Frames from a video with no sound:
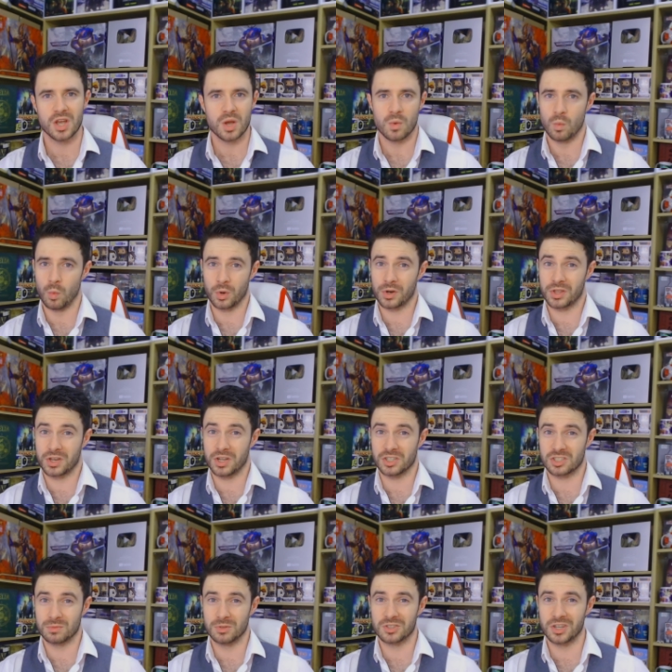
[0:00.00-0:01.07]
what are the
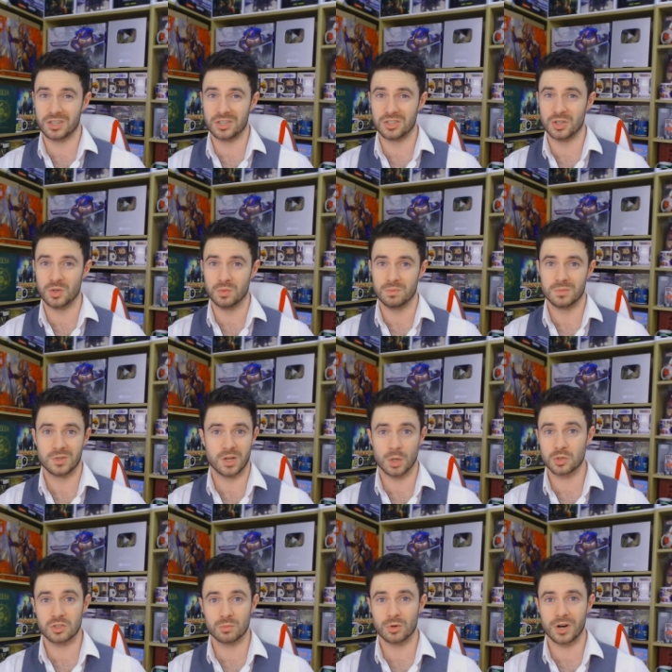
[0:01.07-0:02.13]
customers going to do? Go
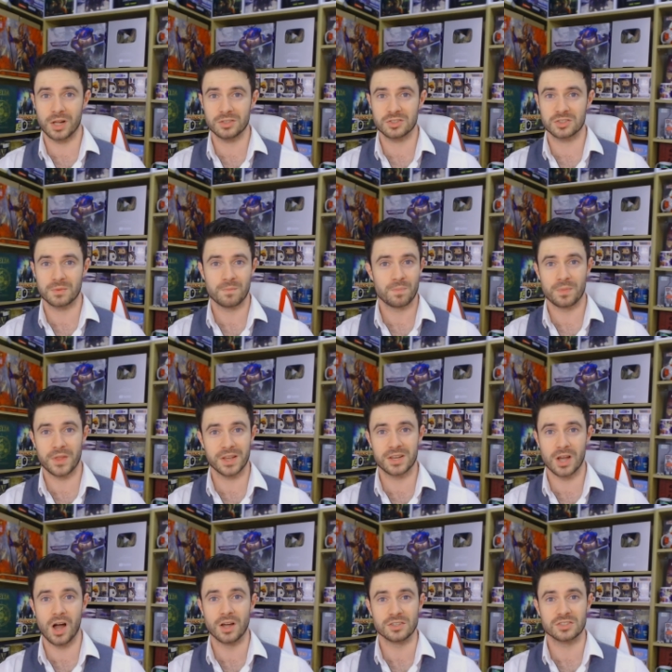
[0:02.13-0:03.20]
somewhere else? They
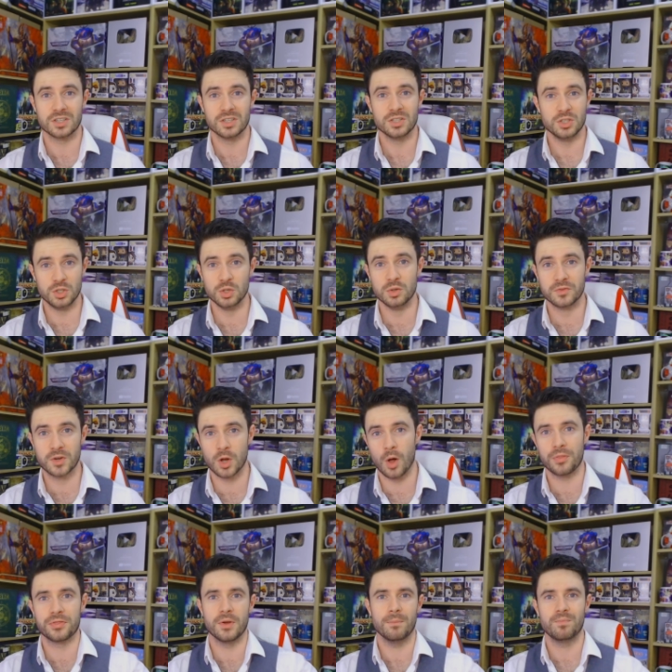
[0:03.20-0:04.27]
can't. You've
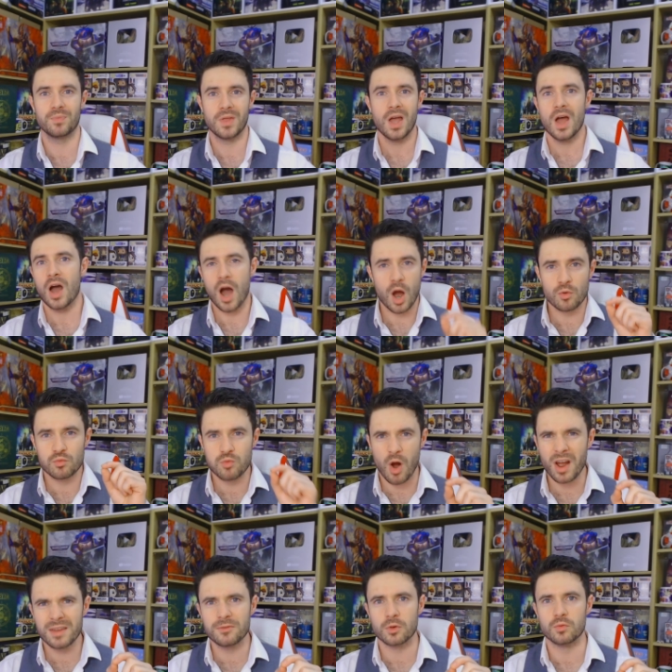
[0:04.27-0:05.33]
got them. A
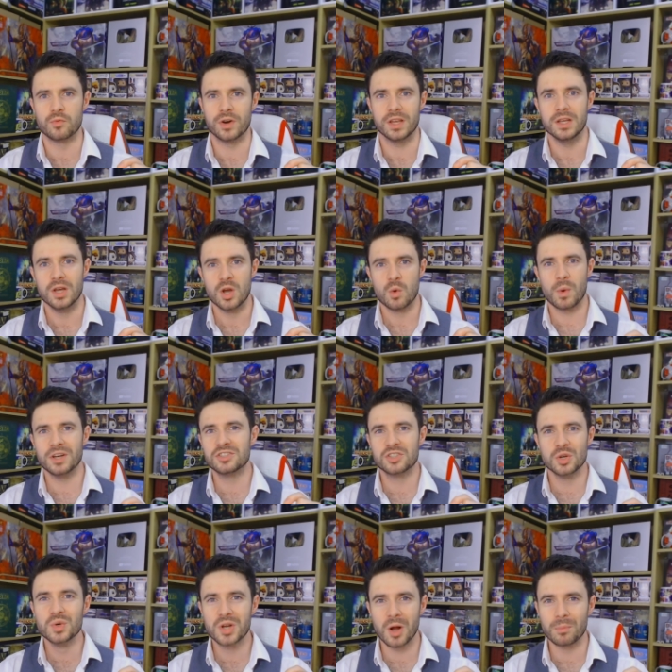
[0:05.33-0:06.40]
rivalry, when
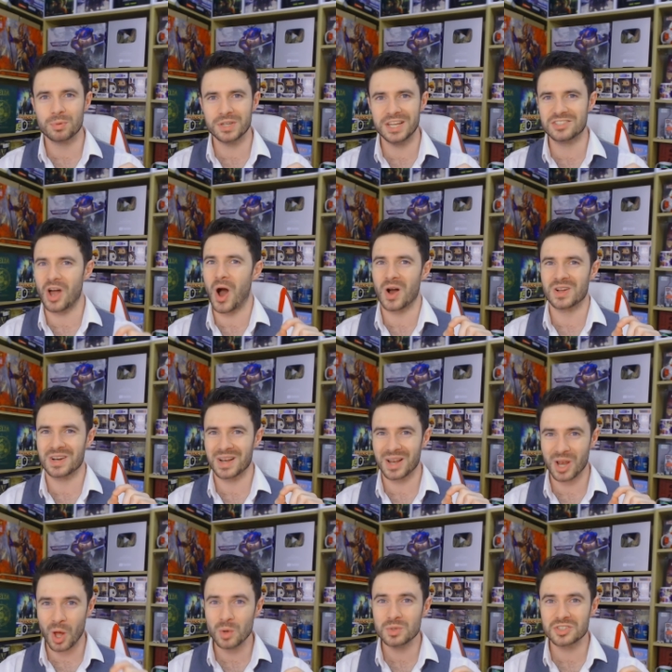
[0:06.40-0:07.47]
two companies are
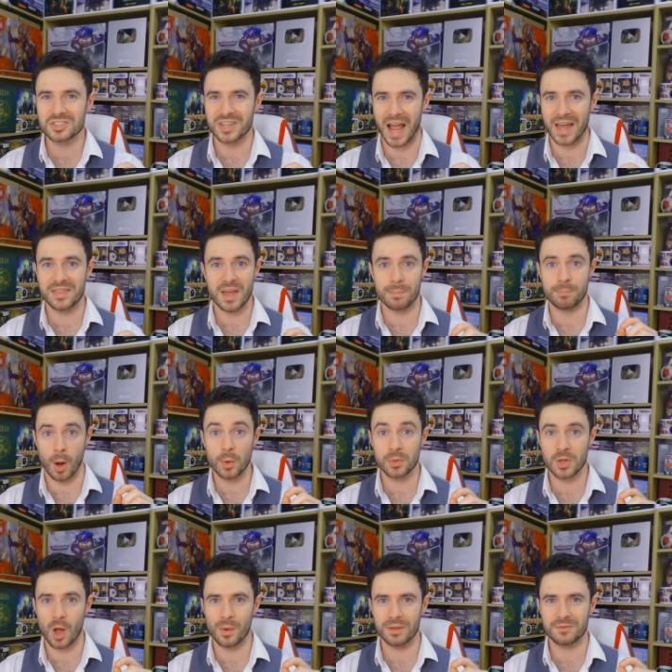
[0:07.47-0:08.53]
close and they're both
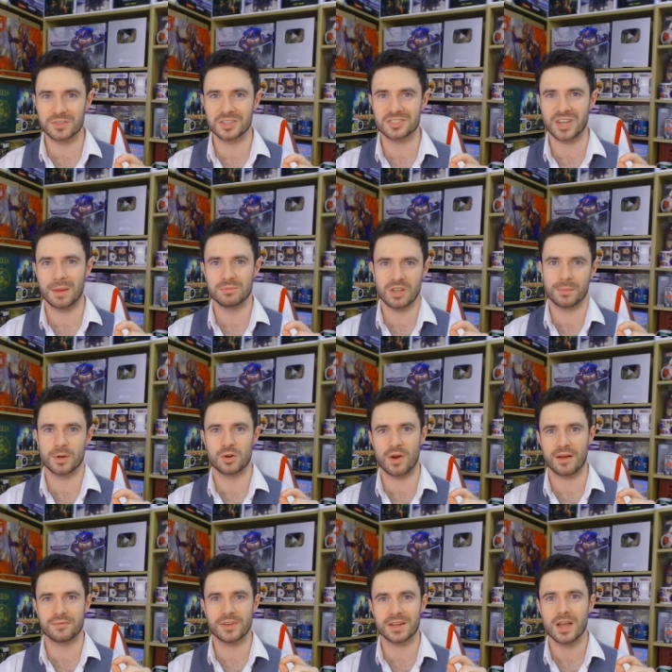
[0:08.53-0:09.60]
going for the same demographic,